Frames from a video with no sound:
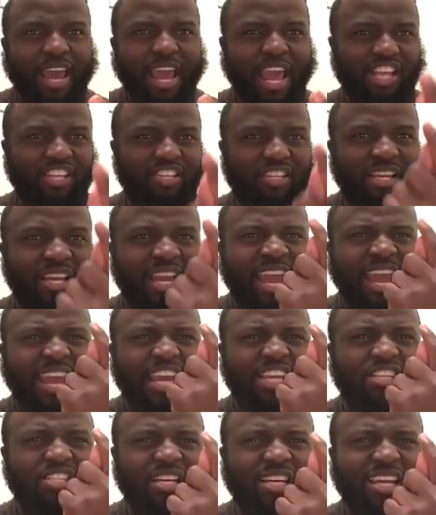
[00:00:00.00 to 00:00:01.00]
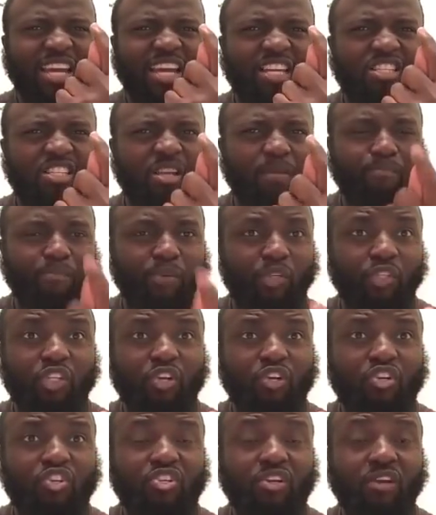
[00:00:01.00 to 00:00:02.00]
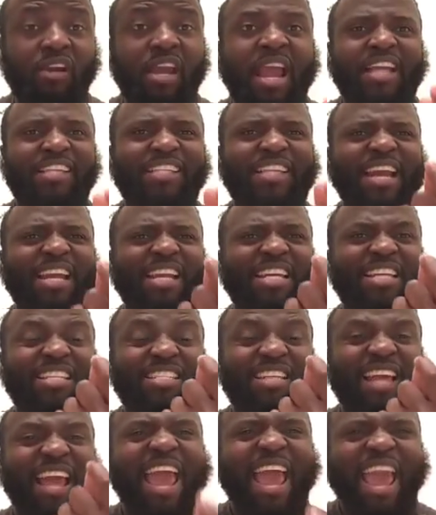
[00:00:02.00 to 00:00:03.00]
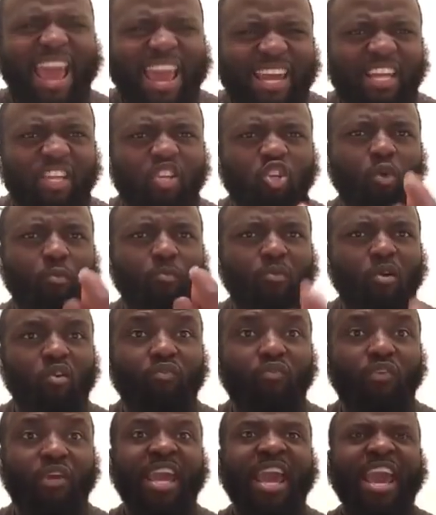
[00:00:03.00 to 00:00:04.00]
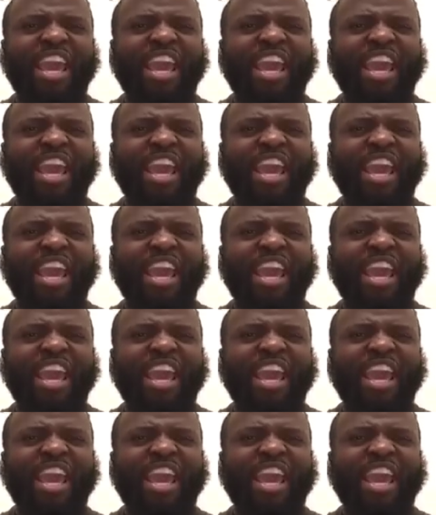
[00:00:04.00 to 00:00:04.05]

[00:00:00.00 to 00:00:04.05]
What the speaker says: He's a producer that he's adding your movie.